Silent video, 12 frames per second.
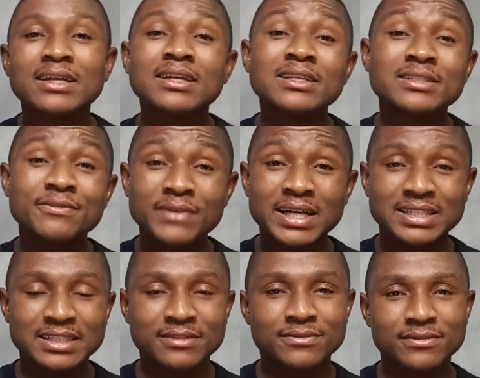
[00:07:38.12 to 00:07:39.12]
is
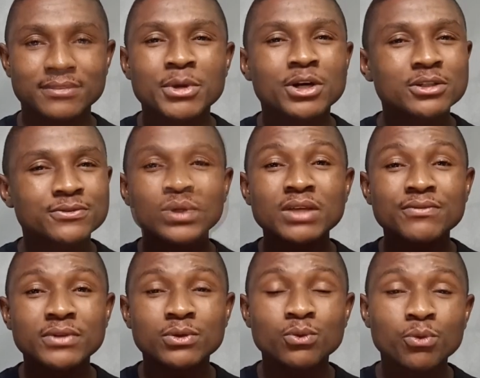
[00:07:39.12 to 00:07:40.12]
effective because if
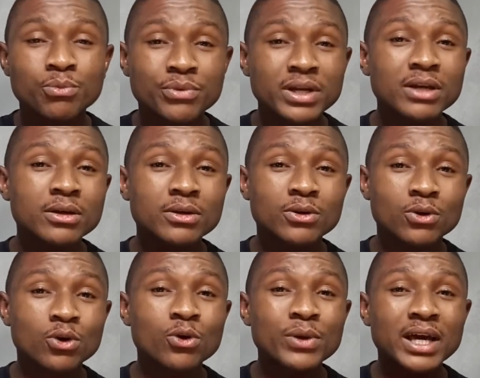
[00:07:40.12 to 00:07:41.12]
it will bring
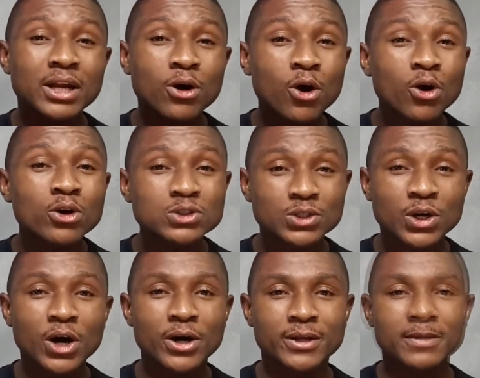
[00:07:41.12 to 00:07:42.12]
glory and honor to
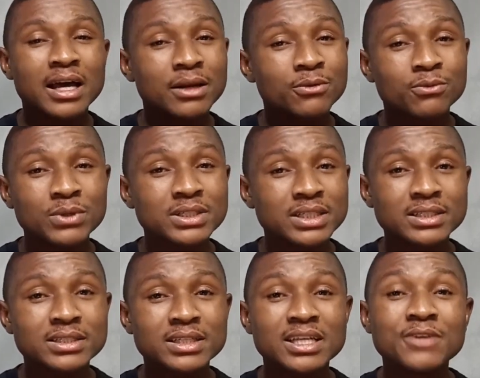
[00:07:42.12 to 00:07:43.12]
God, and which
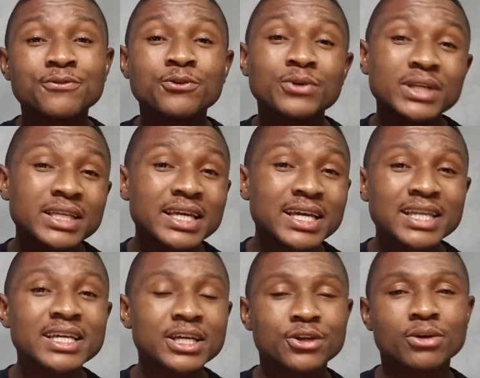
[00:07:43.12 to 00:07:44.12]
is, if you need
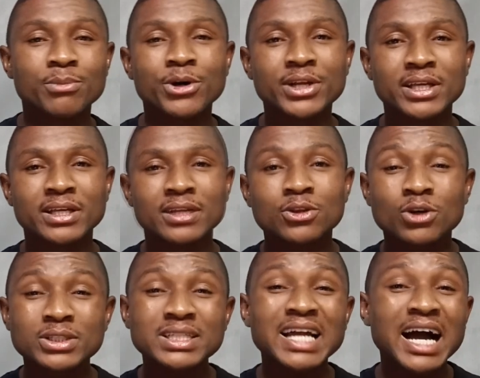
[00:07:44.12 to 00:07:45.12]
healing in your body,
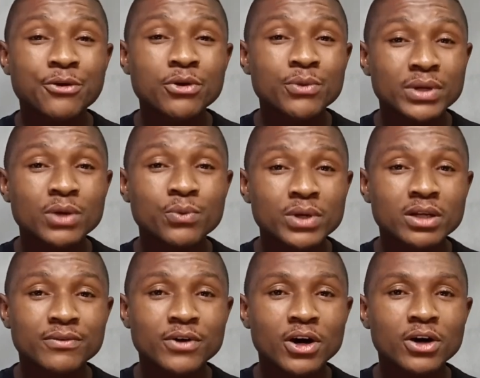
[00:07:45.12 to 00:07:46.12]
does it agree with the
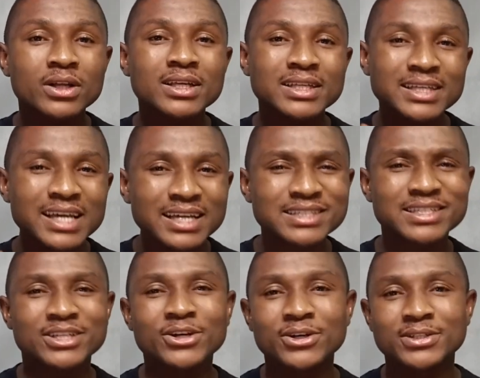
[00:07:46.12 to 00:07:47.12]
will of God? Yes,
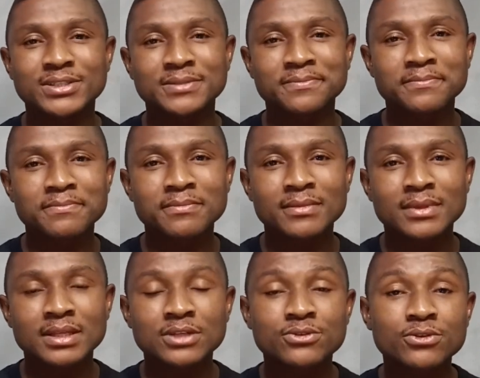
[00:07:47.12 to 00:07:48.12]
it does.
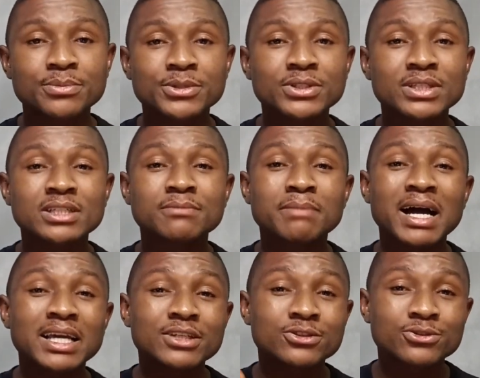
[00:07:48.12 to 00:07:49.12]
The scripture says, "By
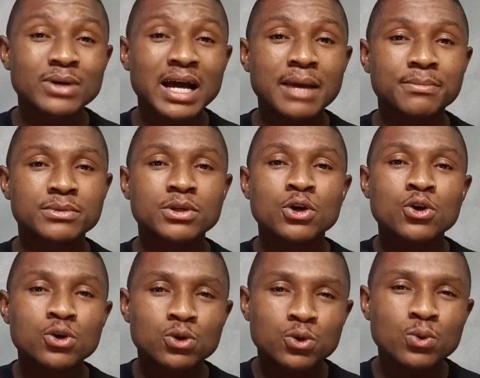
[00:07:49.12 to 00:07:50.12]
his stripes
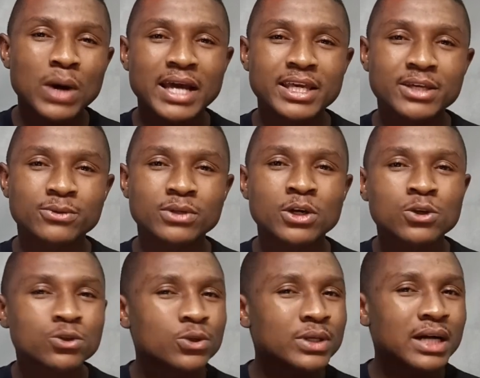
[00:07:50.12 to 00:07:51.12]
you are healed."
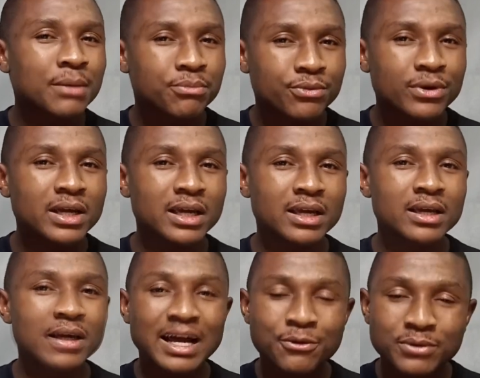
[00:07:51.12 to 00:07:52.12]
So you can pray
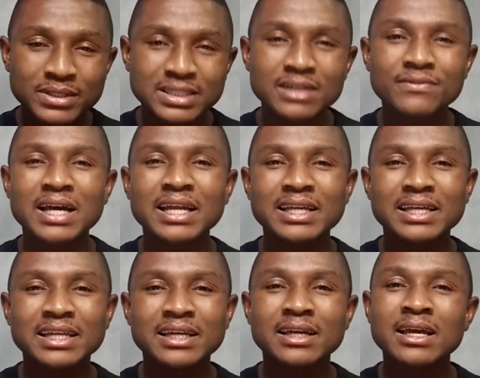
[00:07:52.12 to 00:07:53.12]
and receive that
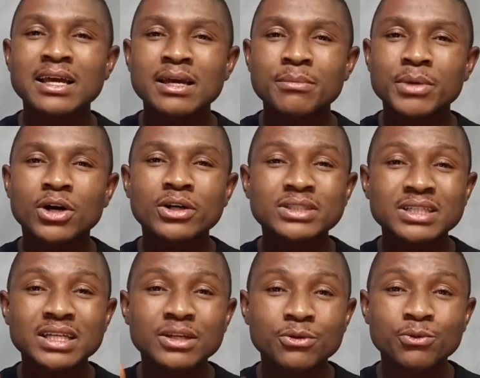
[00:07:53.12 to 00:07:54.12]
healing
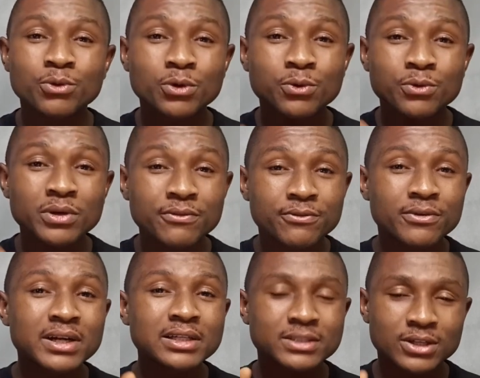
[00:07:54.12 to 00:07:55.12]
because it will
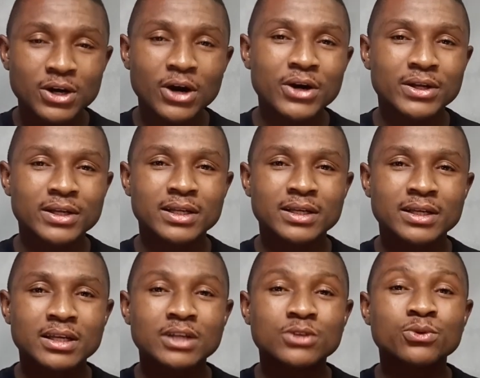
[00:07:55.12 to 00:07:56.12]
reverence God.
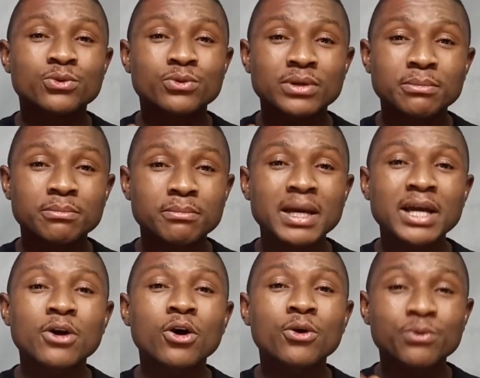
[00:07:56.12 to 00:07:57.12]
It will make
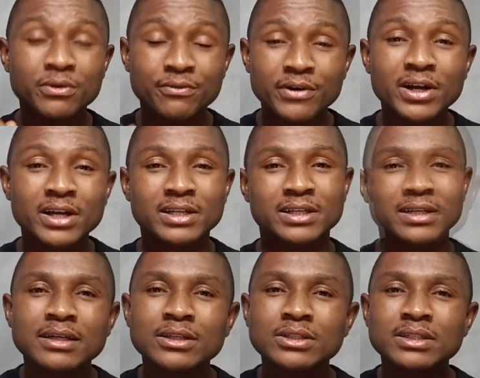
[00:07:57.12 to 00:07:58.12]
God revered.
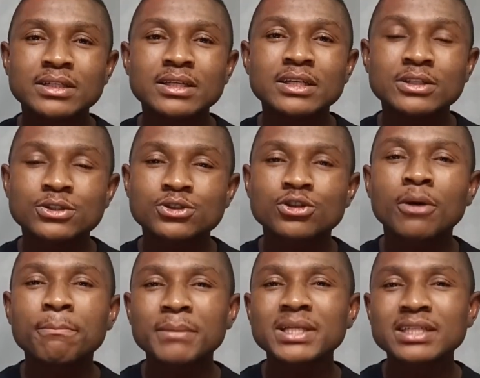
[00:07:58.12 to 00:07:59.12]
It is
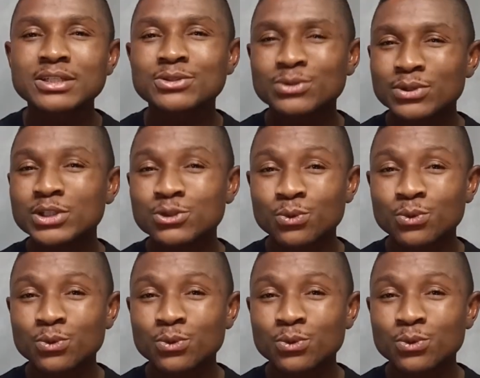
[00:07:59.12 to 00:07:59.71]
submitted to his